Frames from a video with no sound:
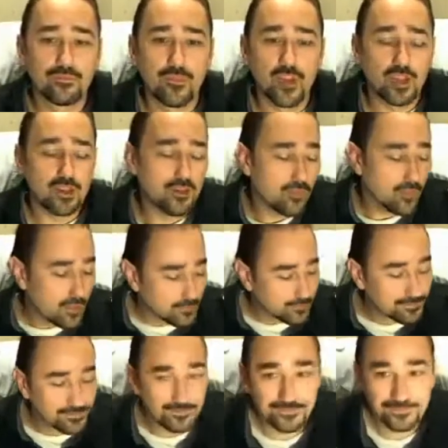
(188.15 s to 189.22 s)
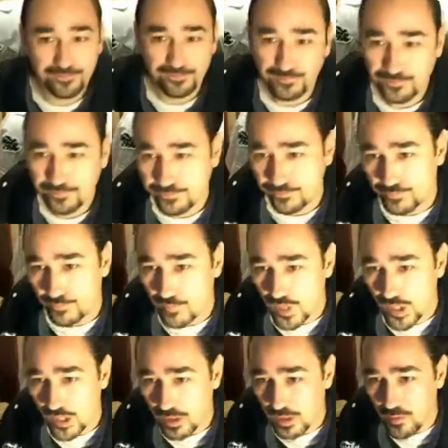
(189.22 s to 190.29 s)
and you know what?
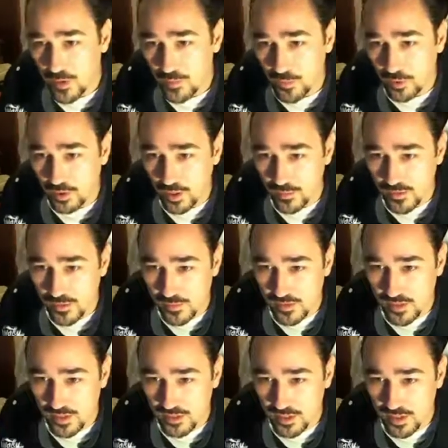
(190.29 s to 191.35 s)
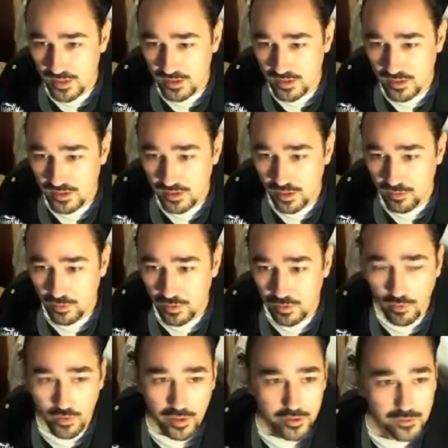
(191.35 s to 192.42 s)
Let me pull up some statistics here real
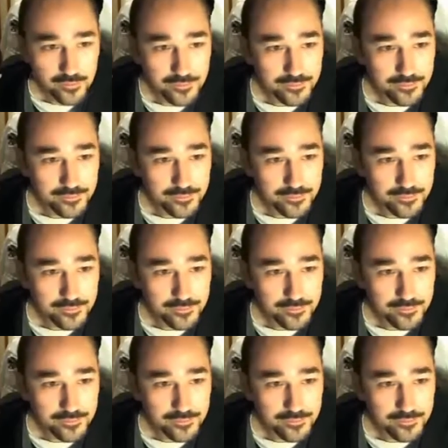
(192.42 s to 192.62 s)
quick.